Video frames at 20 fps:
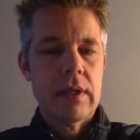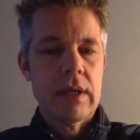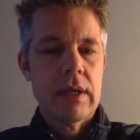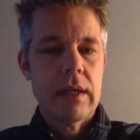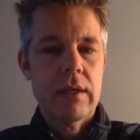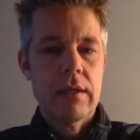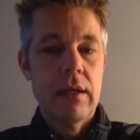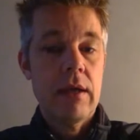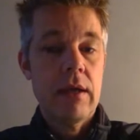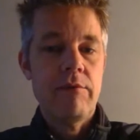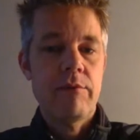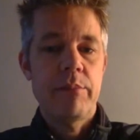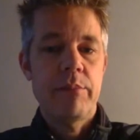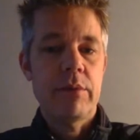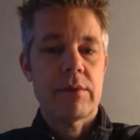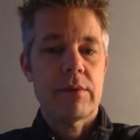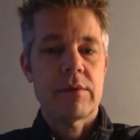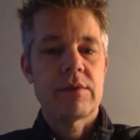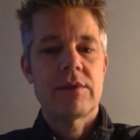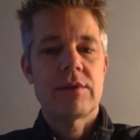I love
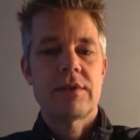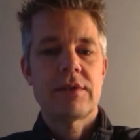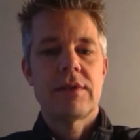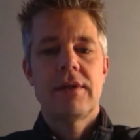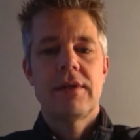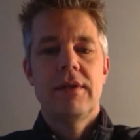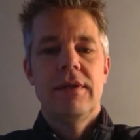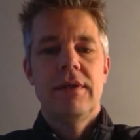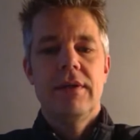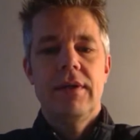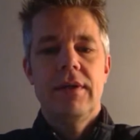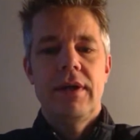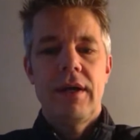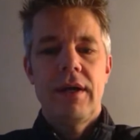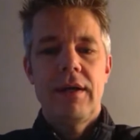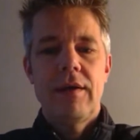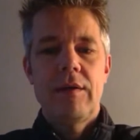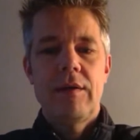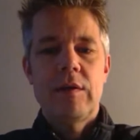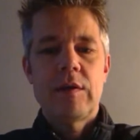books,
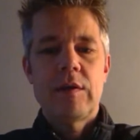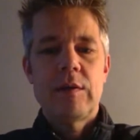and